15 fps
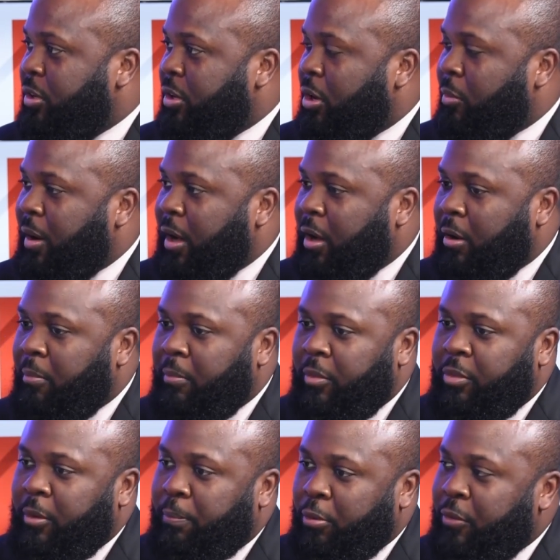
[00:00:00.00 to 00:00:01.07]

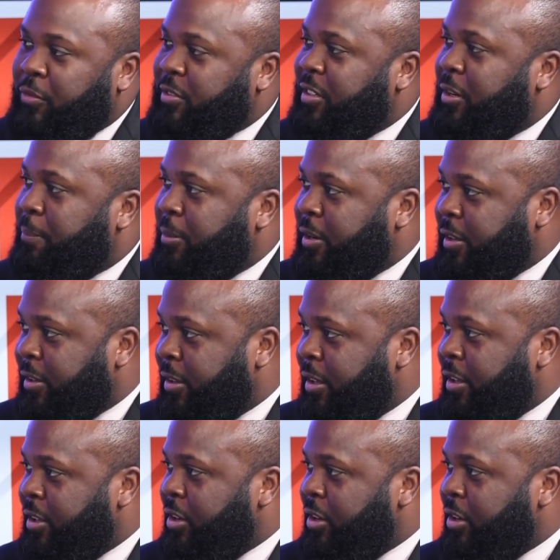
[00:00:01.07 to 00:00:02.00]
The proof is in the pudding.